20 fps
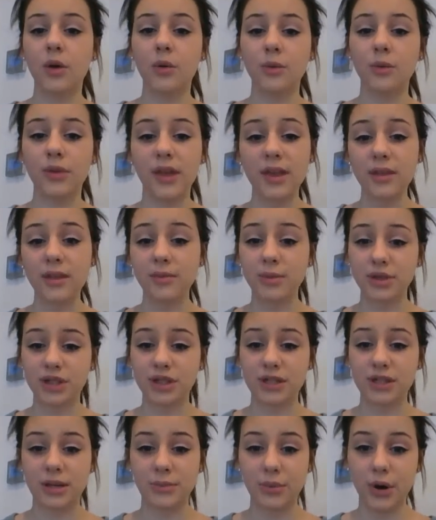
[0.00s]
Within the
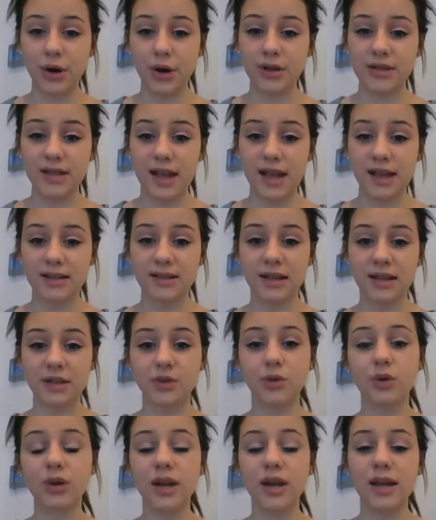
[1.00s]
budgeting process, an
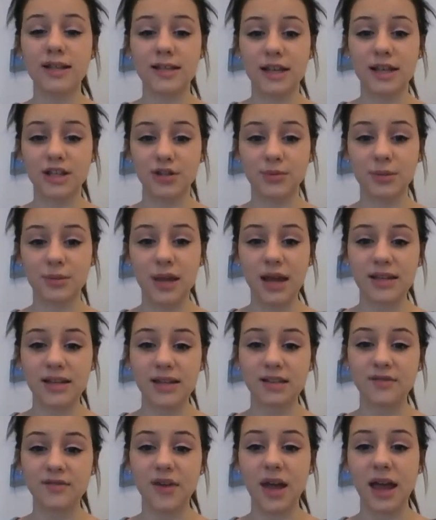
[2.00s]
organisation will
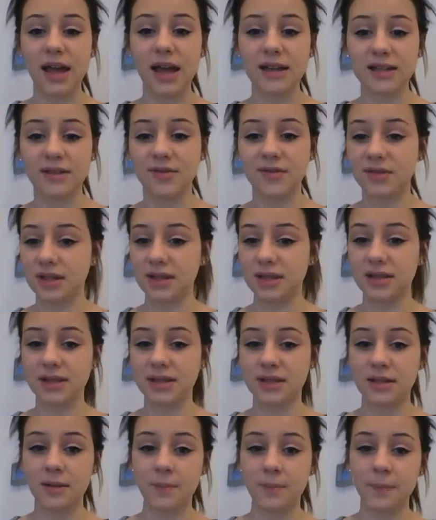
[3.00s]
identify
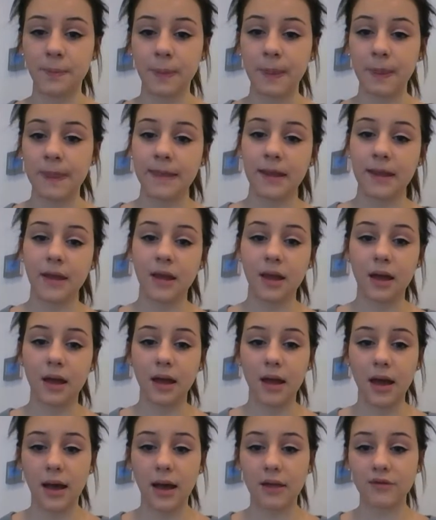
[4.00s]
activities
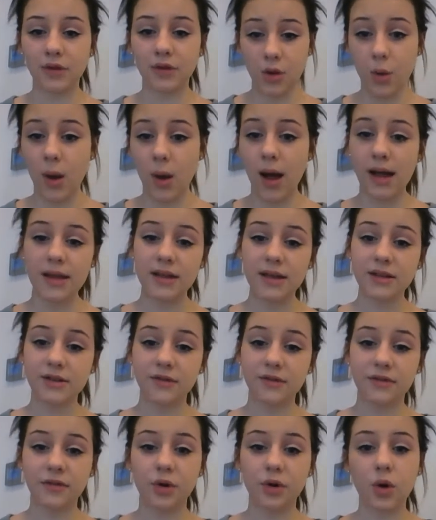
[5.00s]
required
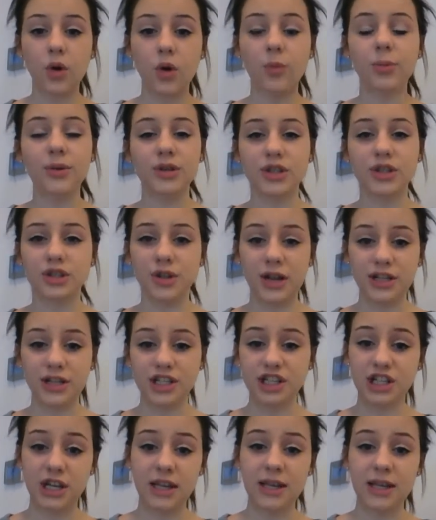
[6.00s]
for corporate
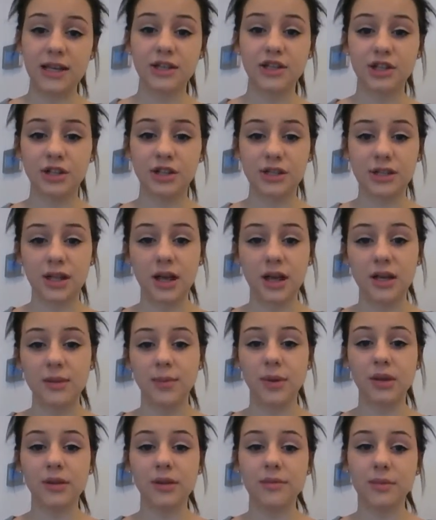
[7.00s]
strategy to decide
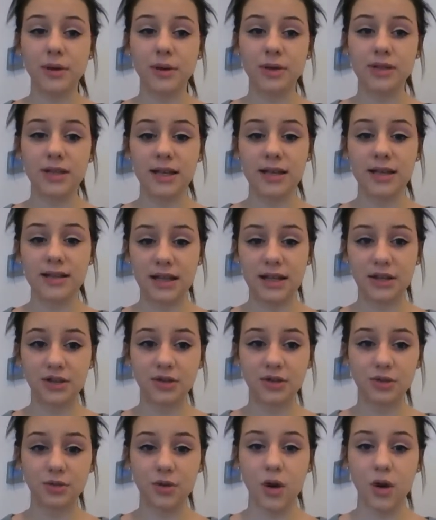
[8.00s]
upon the most essential